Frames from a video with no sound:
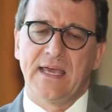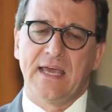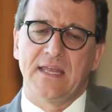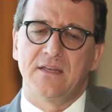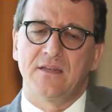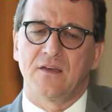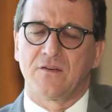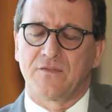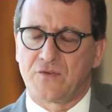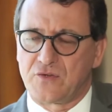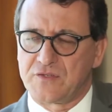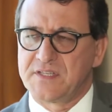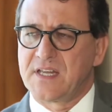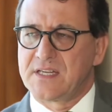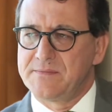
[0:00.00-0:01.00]
And of
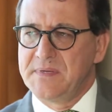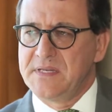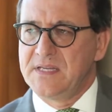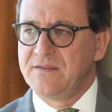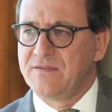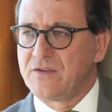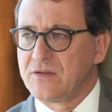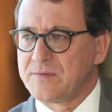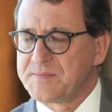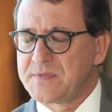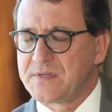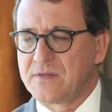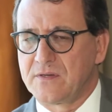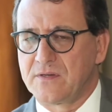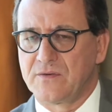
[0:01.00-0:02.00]
course, it has been
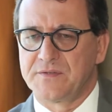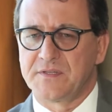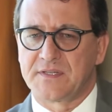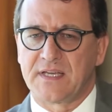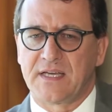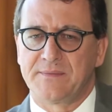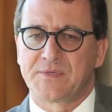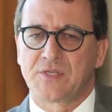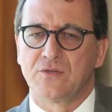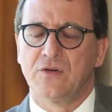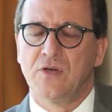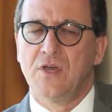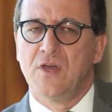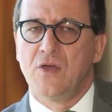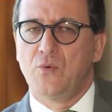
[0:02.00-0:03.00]
developed with the time.
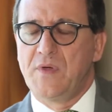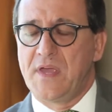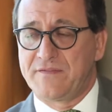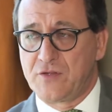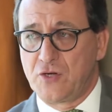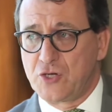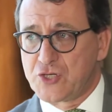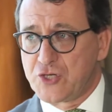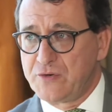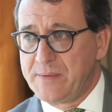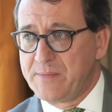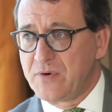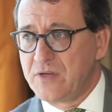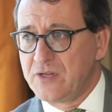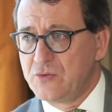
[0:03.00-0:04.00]
So we have the luxury
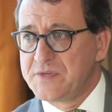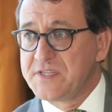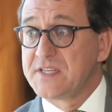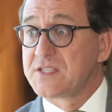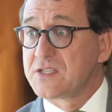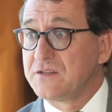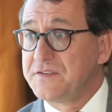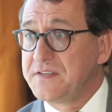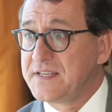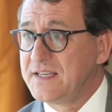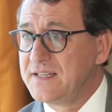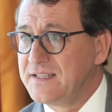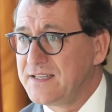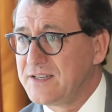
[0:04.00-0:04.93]
brand, which is Sofitel.